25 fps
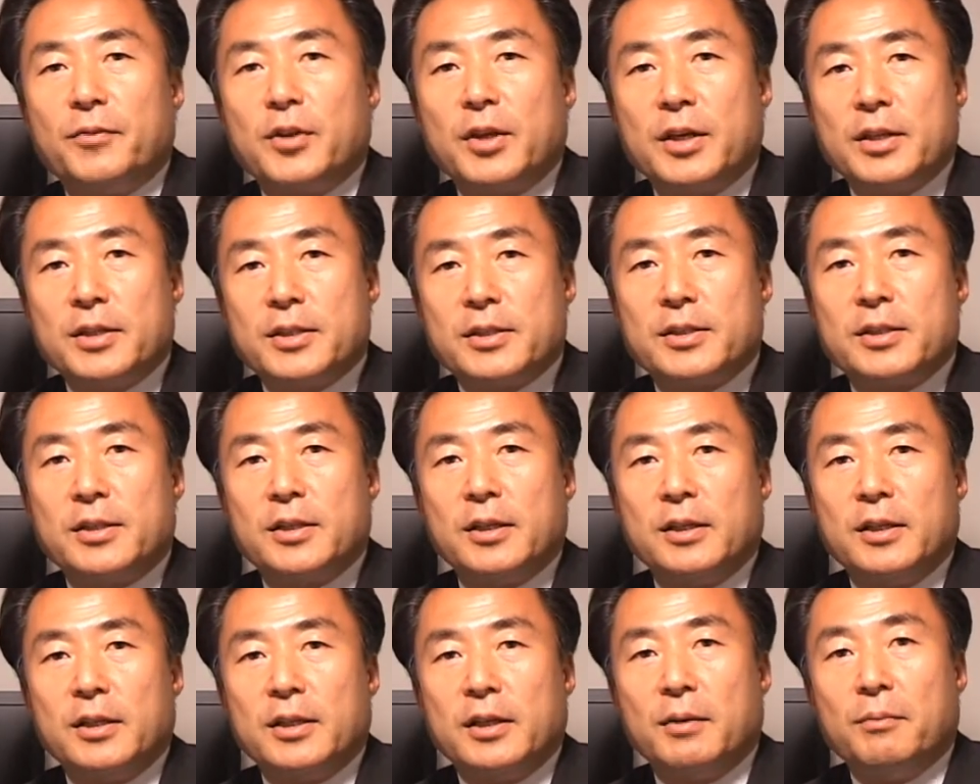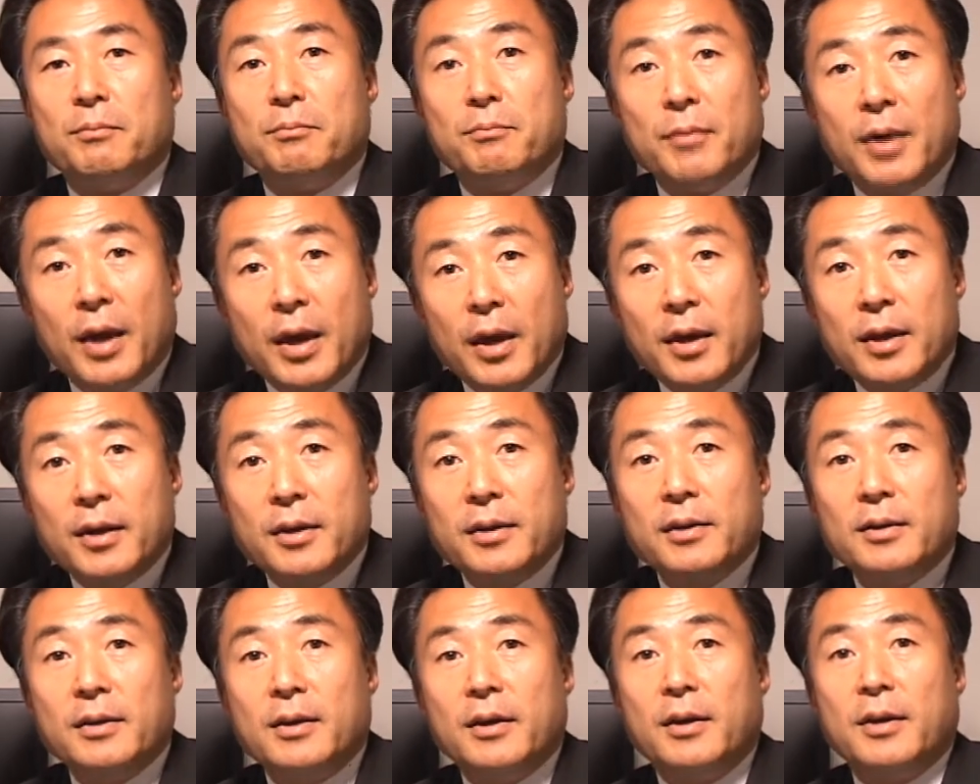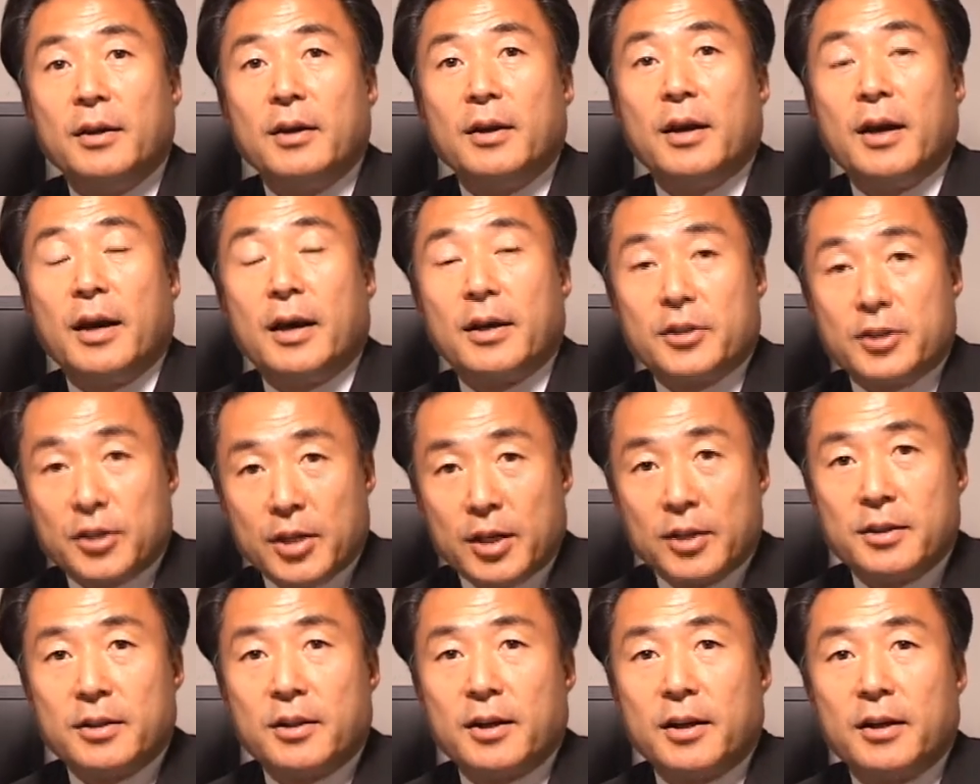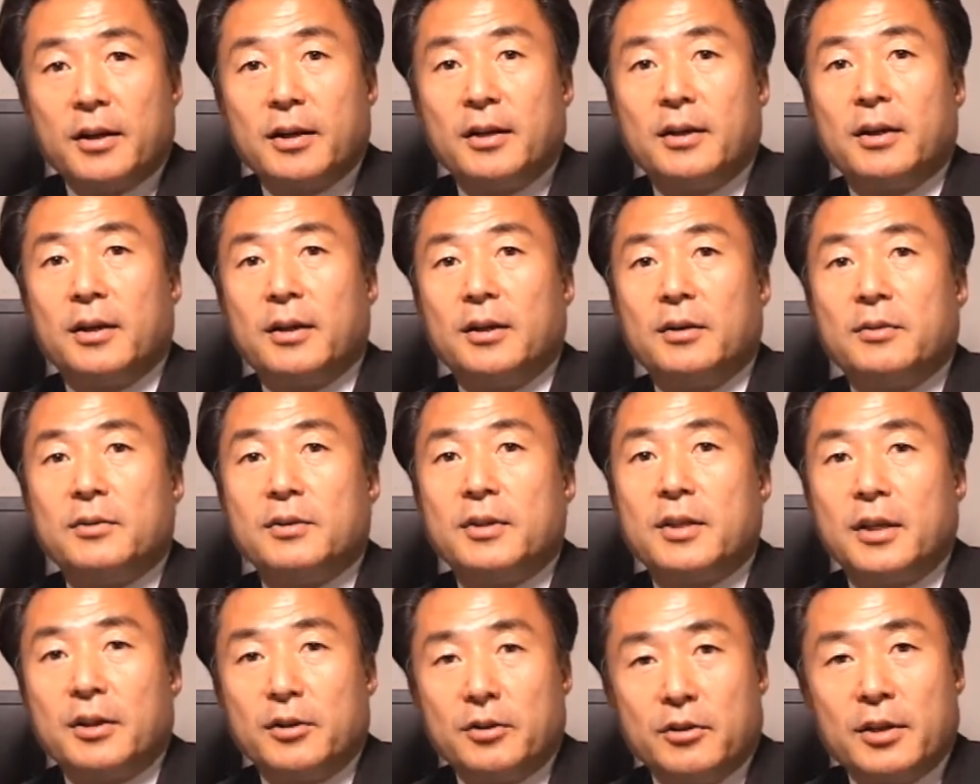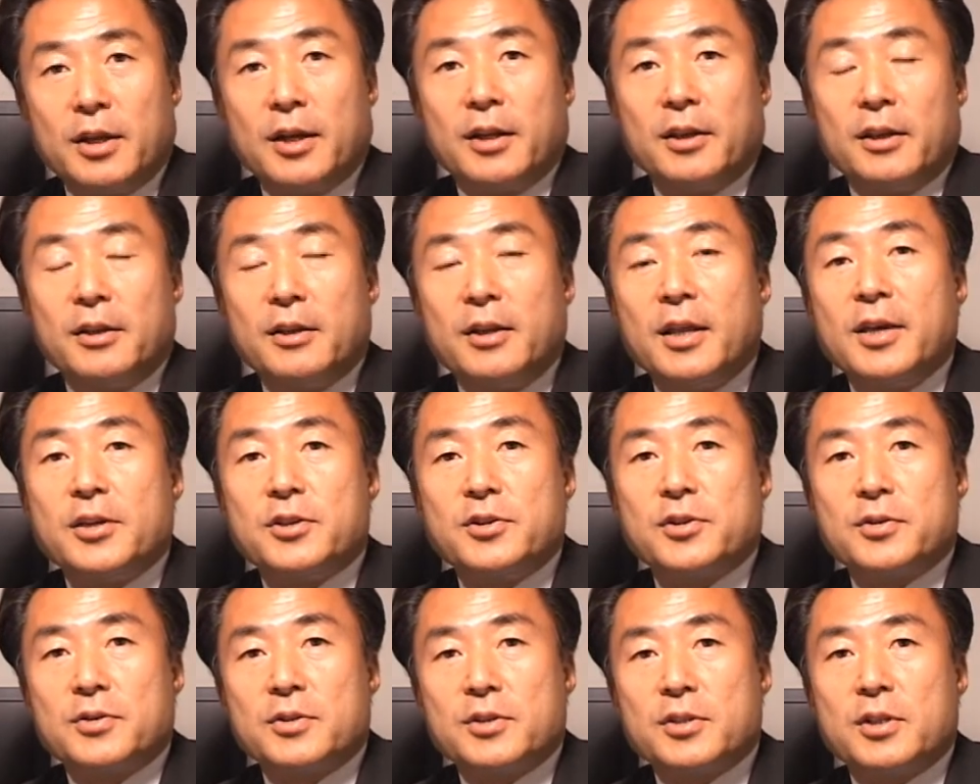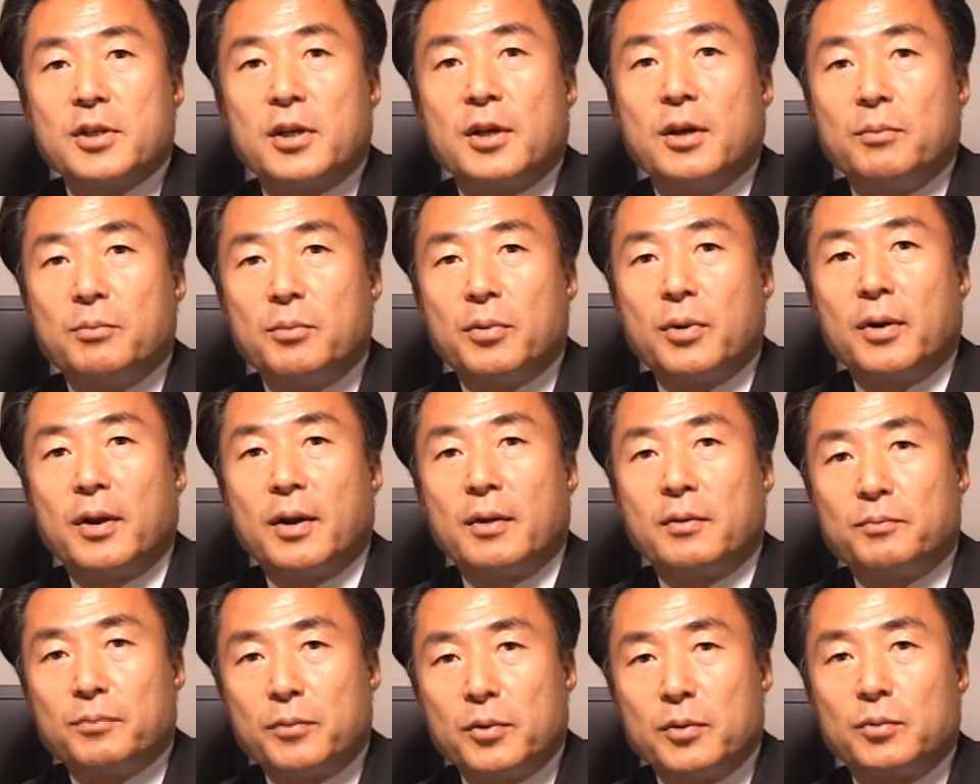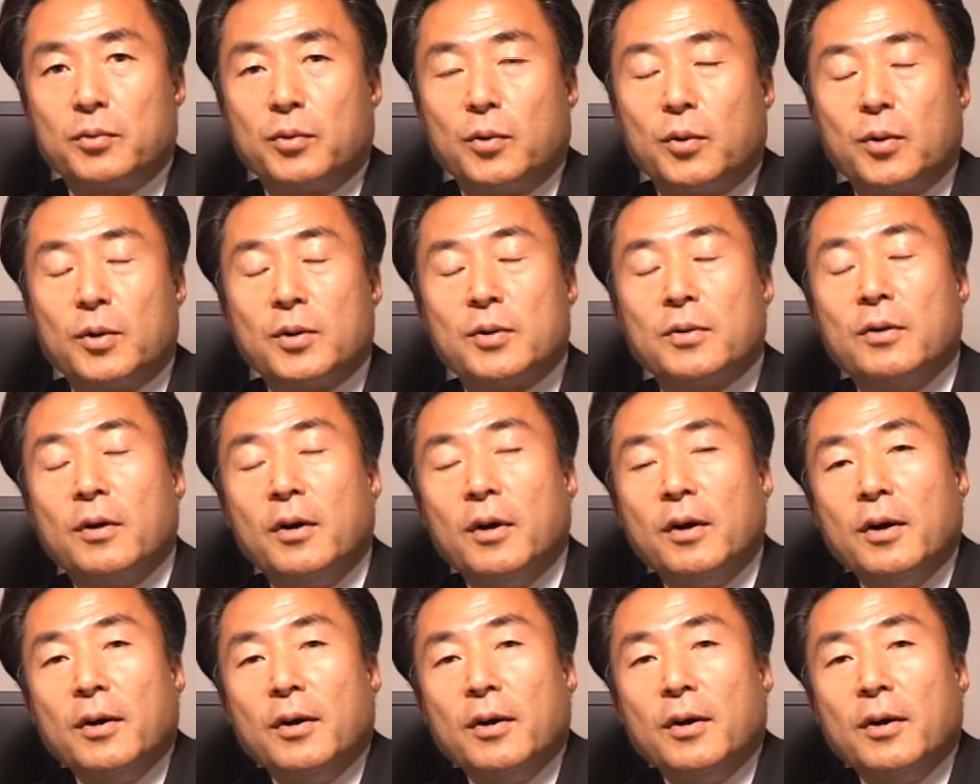is the main agenda that United Nations put forth.